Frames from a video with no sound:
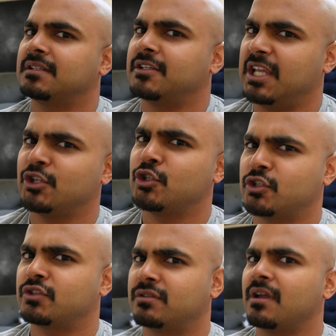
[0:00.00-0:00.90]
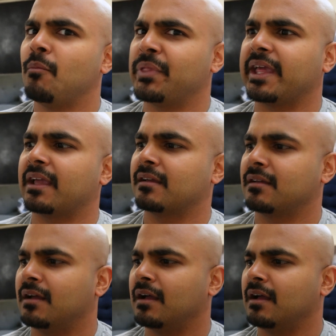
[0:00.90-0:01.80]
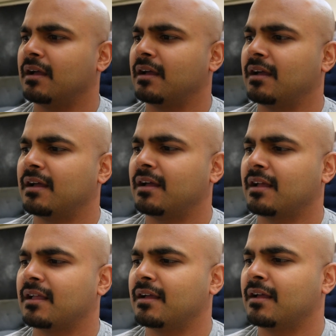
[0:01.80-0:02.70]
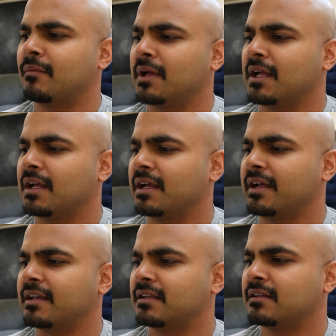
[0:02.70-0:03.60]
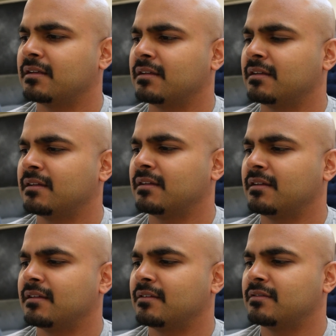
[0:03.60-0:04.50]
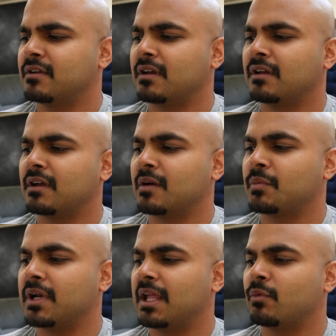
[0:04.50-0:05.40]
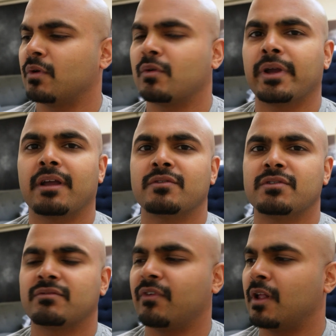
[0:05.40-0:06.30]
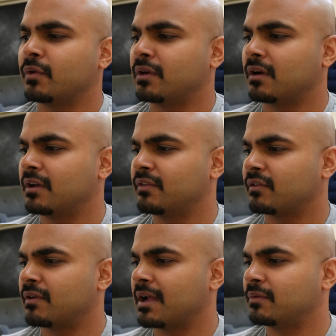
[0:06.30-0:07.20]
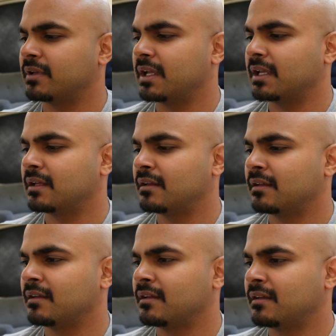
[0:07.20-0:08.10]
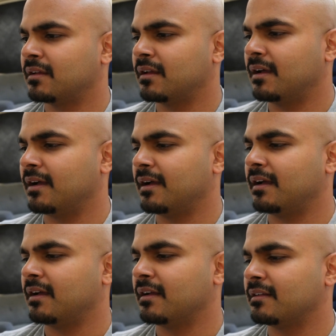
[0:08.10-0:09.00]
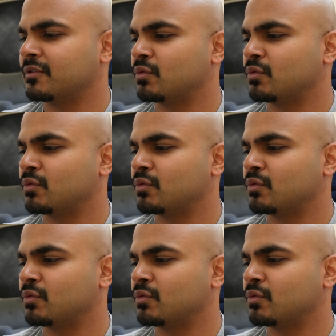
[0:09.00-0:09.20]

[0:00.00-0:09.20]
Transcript: Ish something. Come on. Trying to look up her name real quick. I was just following her on Instagram today. Uh,